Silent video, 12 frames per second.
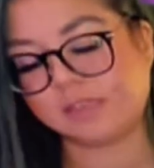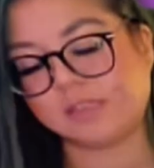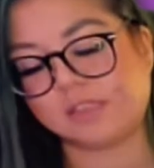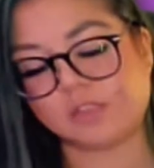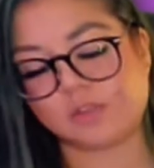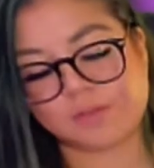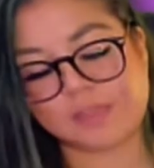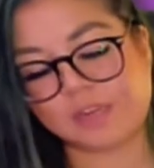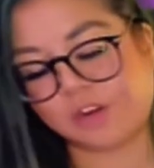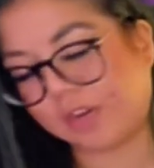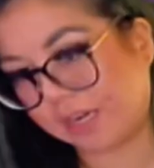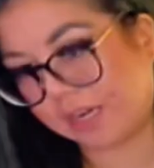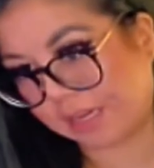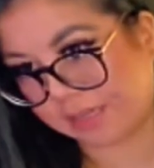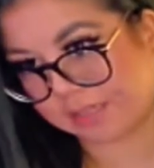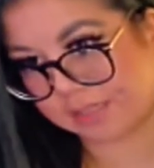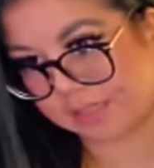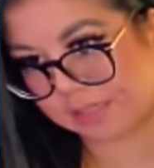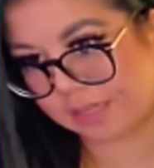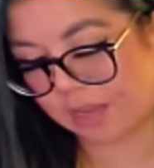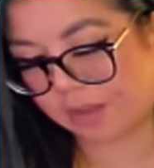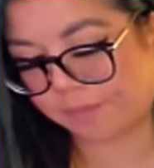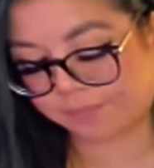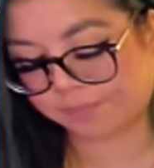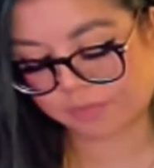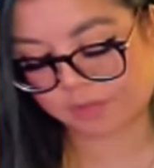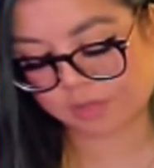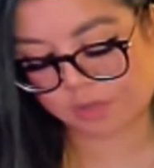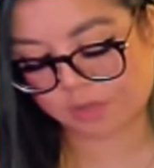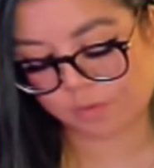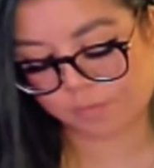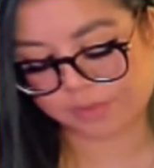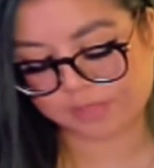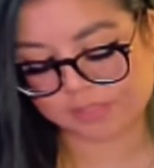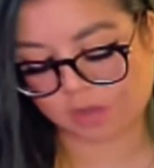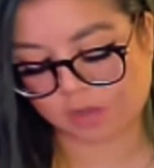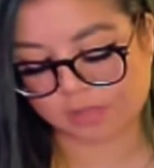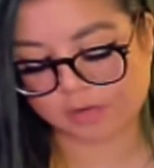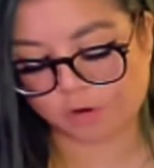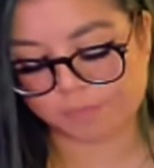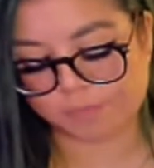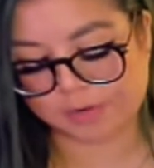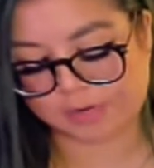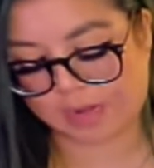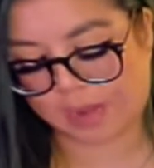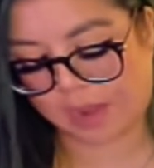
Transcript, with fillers: So here it is a solid opening.